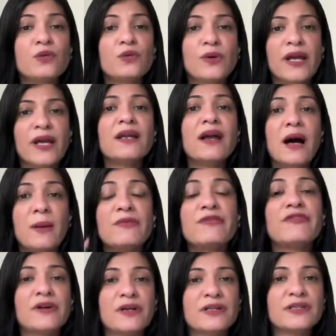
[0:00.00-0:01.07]
you can
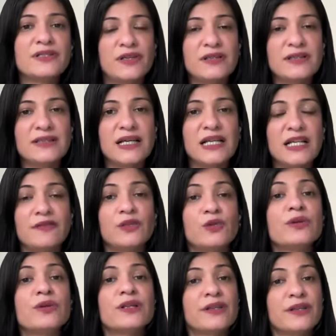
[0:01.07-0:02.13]
comfort
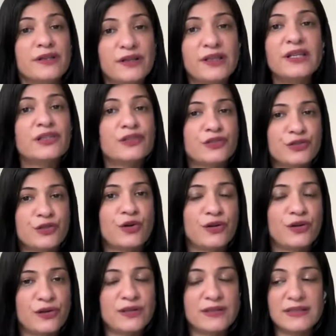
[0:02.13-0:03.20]
yourself, you can
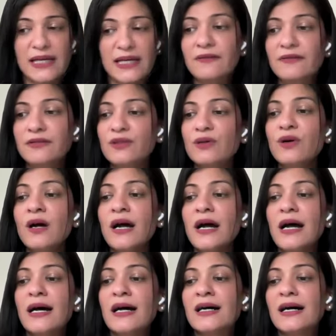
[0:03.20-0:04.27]
reassure yourself. So
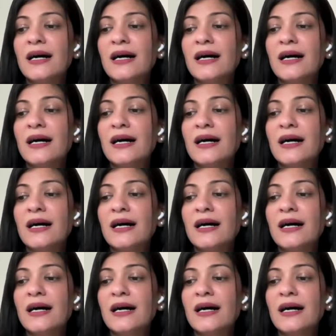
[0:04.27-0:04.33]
